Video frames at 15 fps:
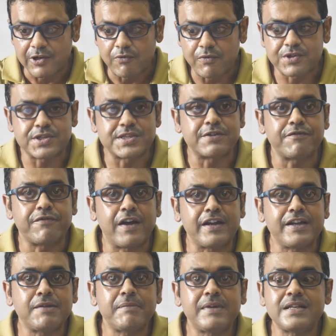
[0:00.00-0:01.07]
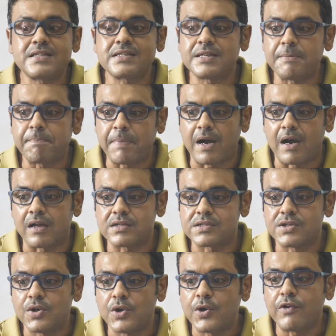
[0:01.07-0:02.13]
which is a fundamental part
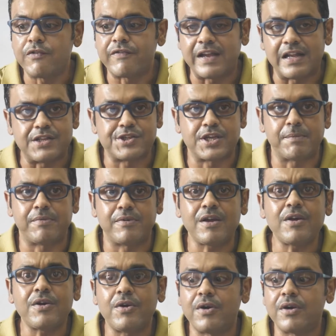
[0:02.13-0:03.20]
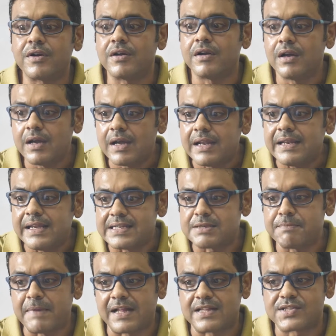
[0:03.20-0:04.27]
of algebra or later
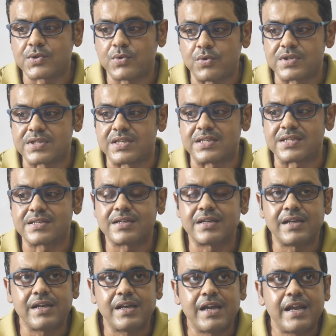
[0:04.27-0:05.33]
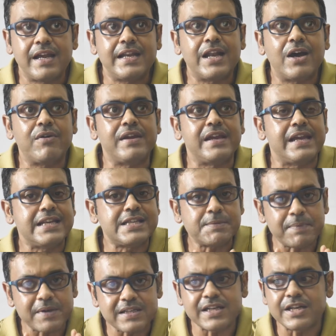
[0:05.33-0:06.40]
maths courses. Now
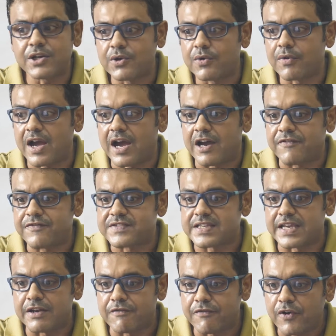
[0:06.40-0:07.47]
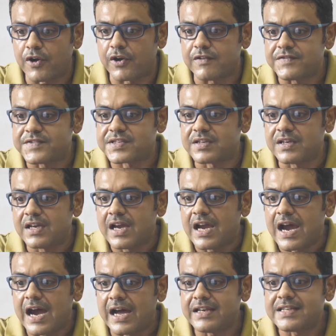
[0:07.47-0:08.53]
interpreting graphs involves
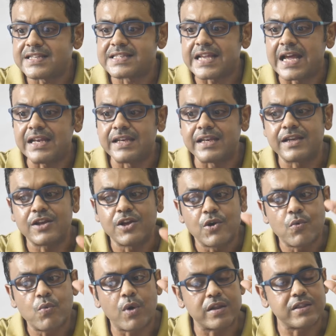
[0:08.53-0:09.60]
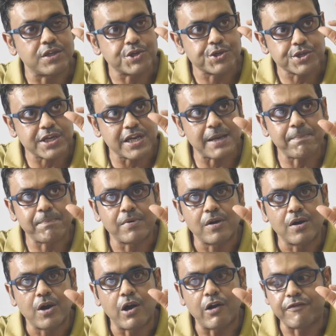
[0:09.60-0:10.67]
understanding what the shape
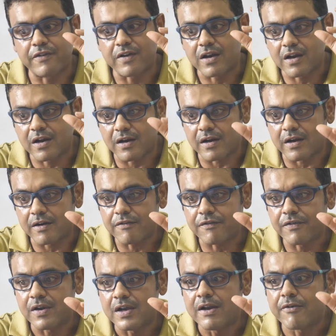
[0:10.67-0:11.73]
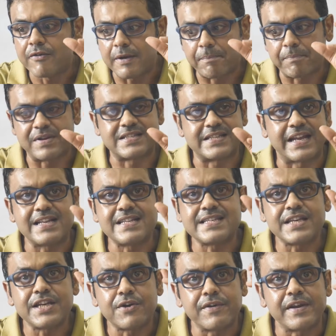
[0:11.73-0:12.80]
of a curve represents
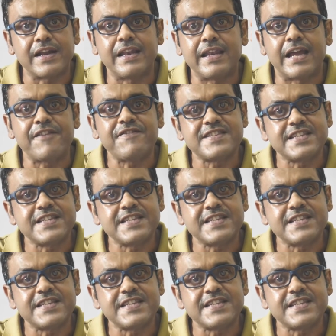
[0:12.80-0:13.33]
in real life